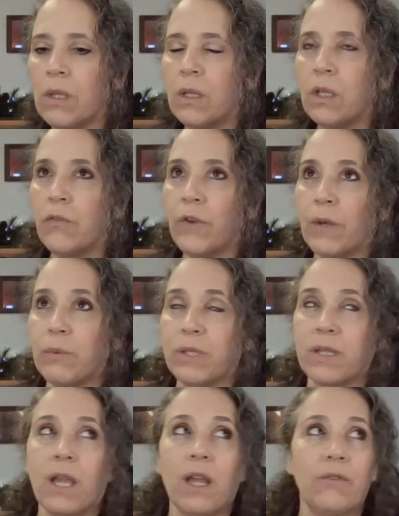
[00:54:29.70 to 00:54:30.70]
If I
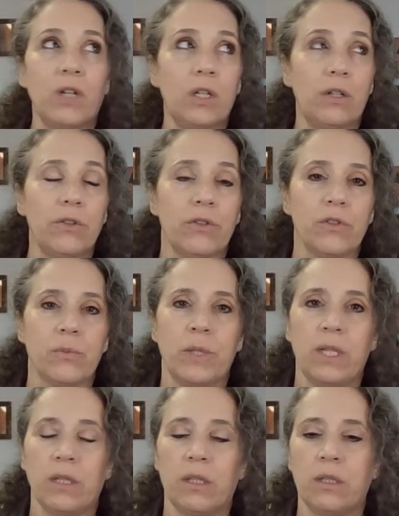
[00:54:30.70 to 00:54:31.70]
was to have all those
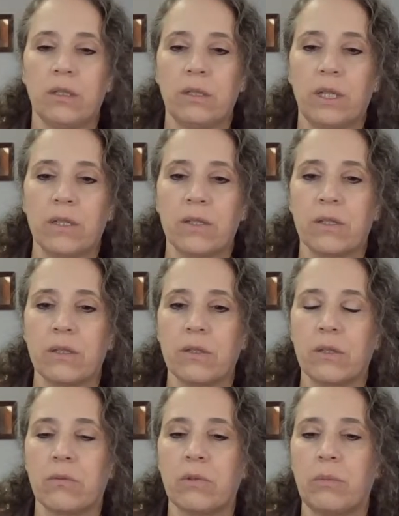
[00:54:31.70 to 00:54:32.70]
be
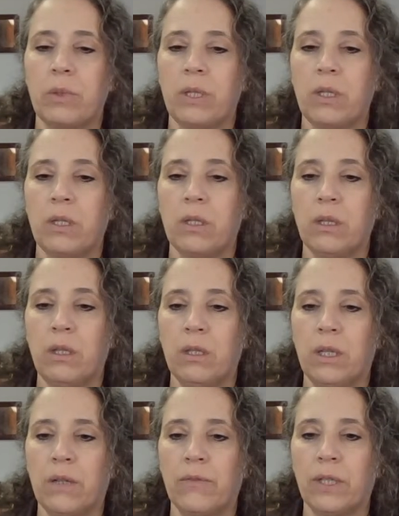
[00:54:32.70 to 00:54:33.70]
incandescents, that would be a
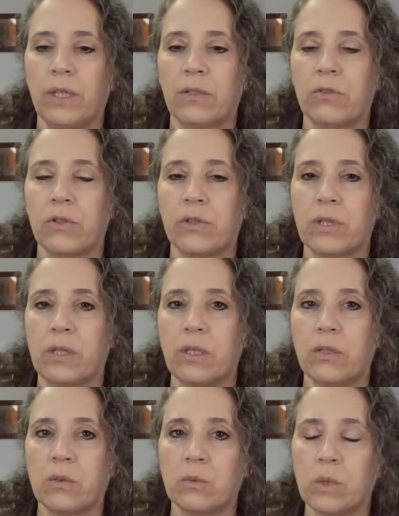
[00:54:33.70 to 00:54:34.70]
lot of
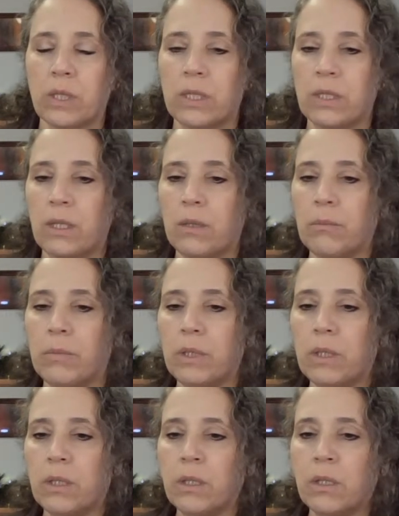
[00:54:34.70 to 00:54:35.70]
electricity to run them.
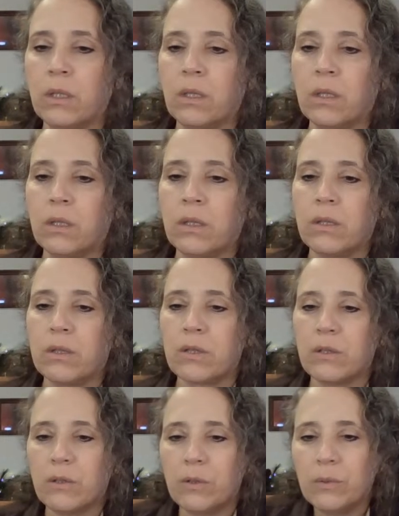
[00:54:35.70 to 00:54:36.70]

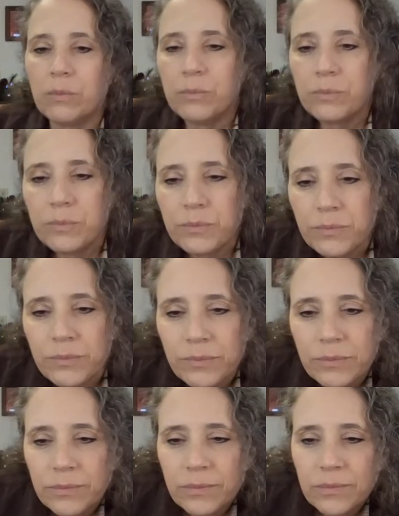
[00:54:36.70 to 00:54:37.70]
So
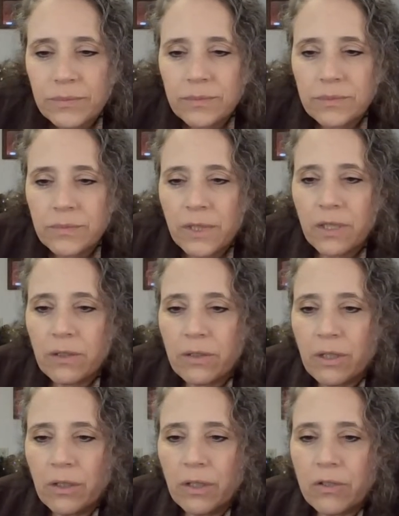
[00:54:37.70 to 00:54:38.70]
tell
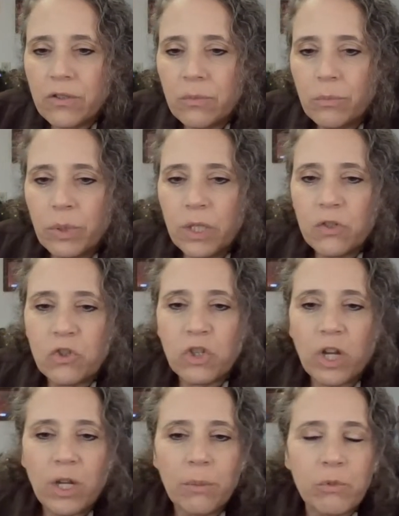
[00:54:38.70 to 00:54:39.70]
Terry it's a big
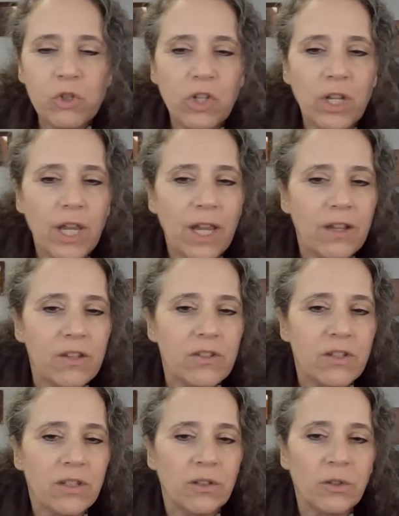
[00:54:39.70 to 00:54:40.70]
job she
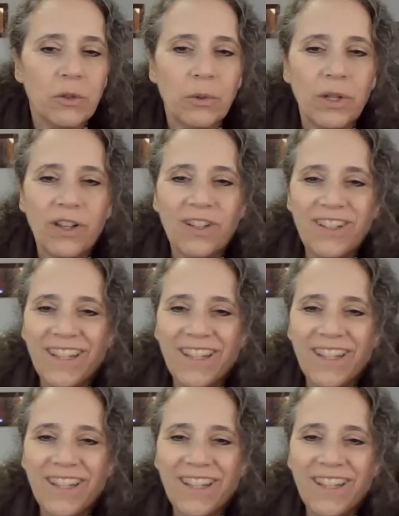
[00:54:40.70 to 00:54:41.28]
has, LOL.